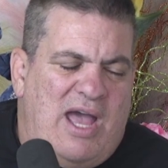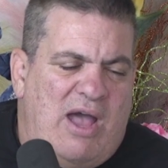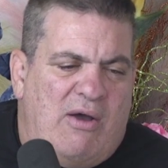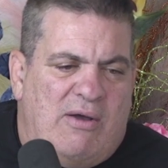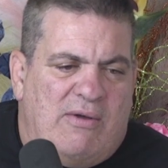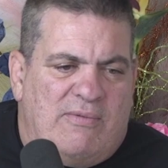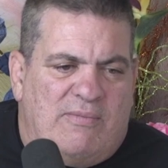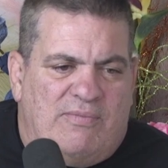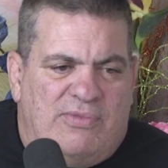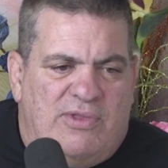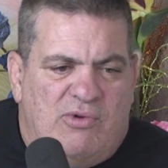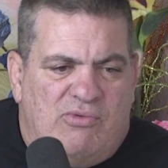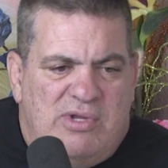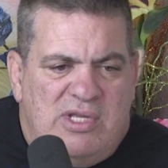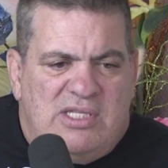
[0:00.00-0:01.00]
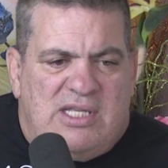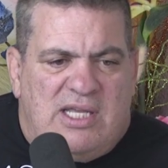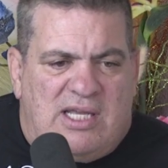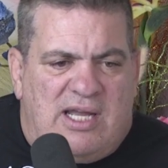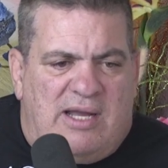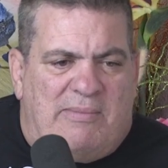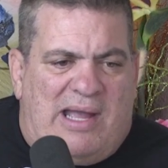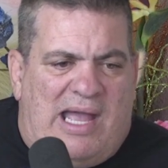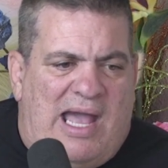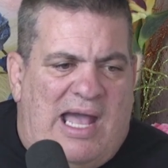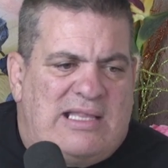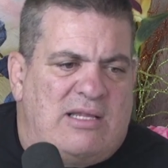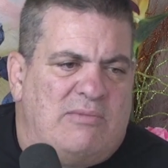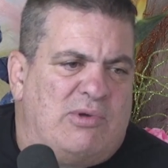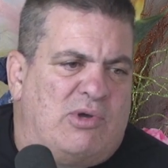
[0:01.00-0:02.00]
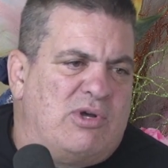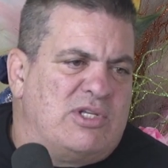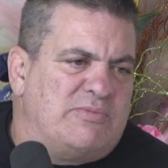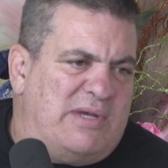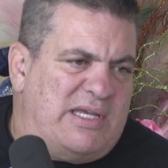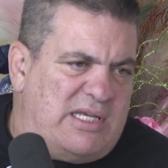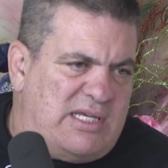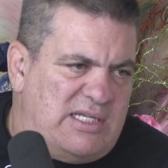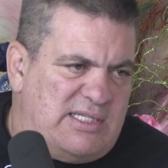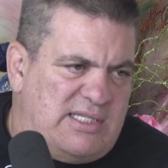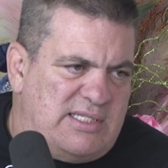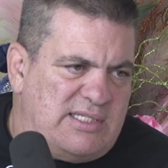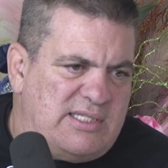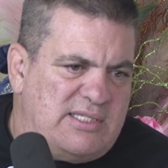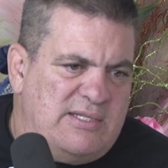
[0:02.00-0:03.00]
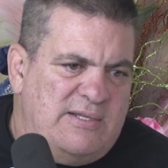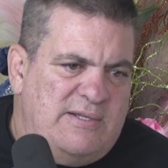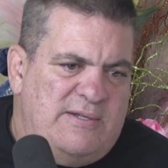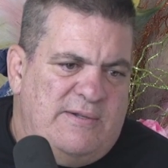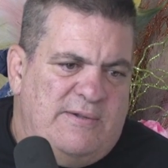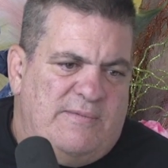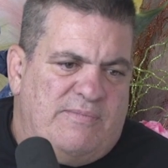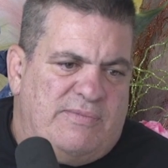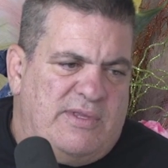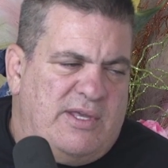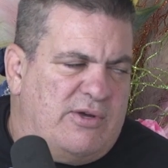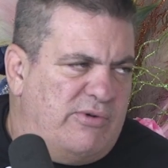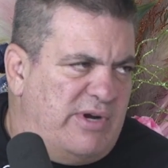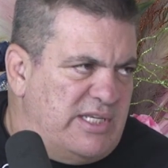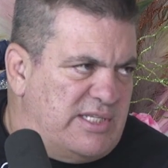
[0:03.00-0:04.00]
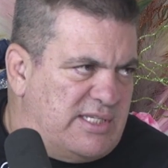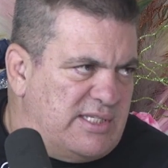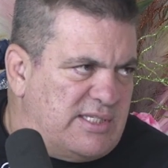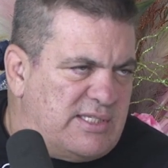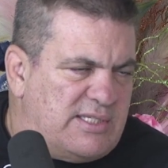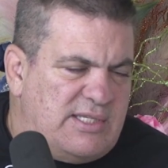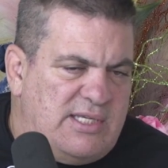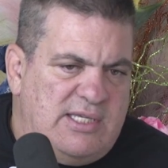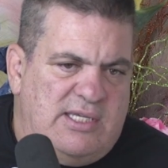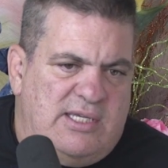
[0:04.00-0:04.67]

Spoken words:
That the reason I became an athlete because of my cousins, the Graces.